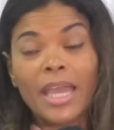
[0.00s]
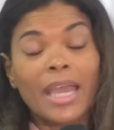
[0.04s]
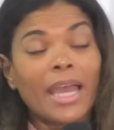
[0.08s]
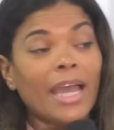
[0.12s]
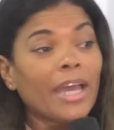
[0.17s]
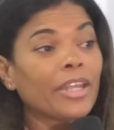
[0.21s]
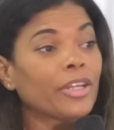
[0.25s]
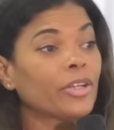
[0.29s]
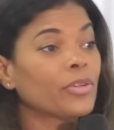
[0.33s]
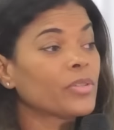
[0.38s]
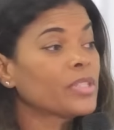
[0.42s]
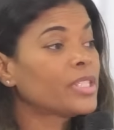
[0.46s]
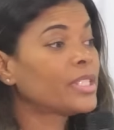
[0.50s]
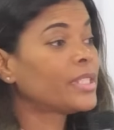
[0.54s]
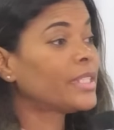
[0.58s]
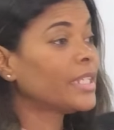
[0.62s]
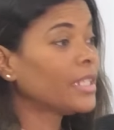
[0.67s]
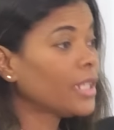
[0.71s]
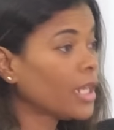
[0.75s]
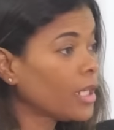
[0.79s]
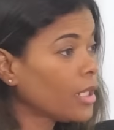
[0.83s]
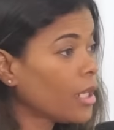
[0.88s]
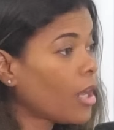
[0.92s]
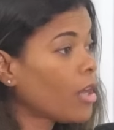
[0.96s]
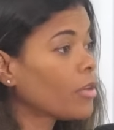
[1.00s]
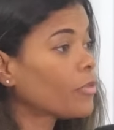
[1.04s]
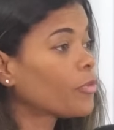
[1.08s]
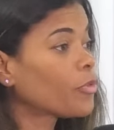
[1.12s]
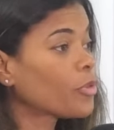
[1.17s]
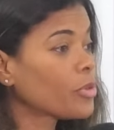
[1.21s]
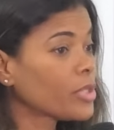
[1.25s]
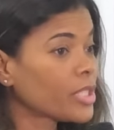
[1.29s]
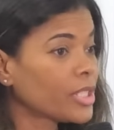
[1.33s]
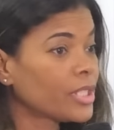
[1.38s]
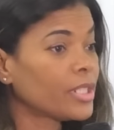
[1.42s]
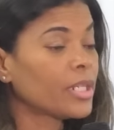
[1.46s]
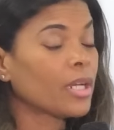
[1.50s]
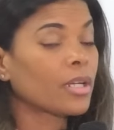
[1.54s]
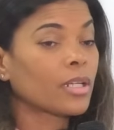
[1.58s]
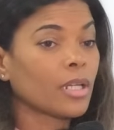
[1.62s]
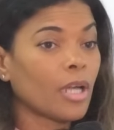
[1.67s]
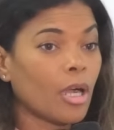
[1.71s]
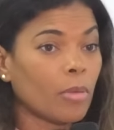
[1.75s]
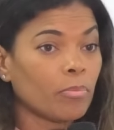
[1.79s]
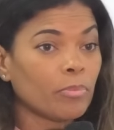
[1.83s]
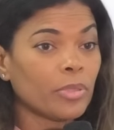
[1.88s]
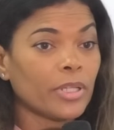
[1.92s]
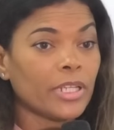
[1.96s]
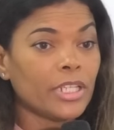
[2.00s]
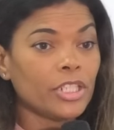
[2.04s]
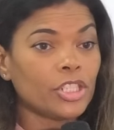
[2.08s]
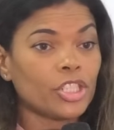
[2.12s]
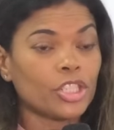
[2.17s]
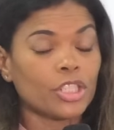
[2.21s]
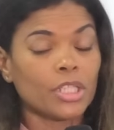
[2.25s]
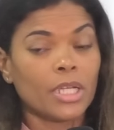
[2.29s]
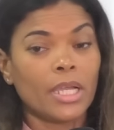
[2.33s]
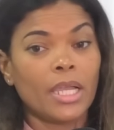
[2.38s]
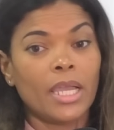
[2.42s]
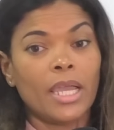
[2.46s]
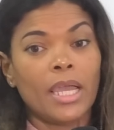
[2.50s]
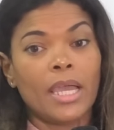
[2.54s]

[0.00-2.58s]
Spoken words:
And there's still a lot for us to accomplish.